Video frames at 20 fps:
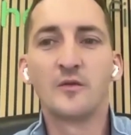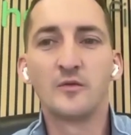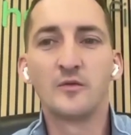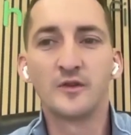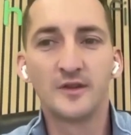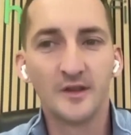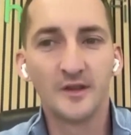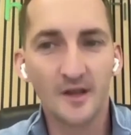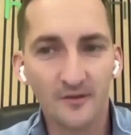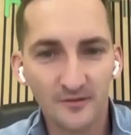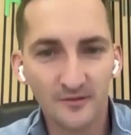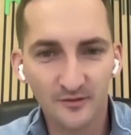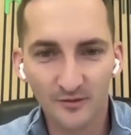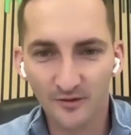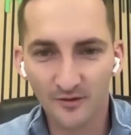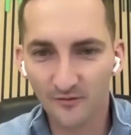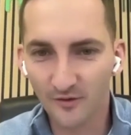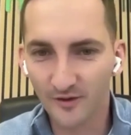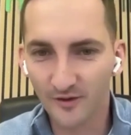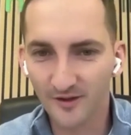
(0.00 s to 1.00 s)
We would love
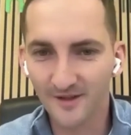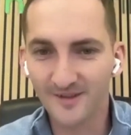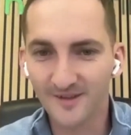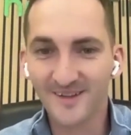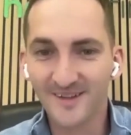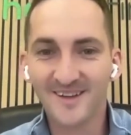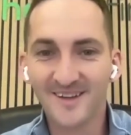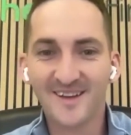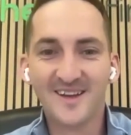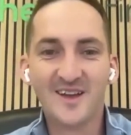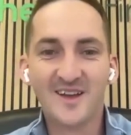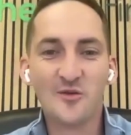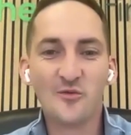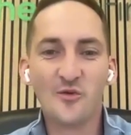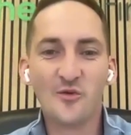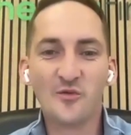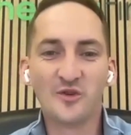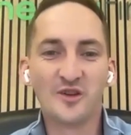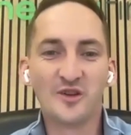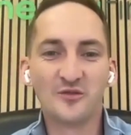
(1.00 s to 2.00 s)
to avoid it.
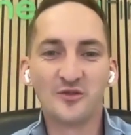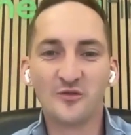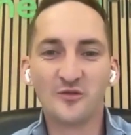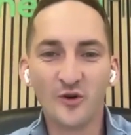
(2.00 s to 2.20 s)
We would love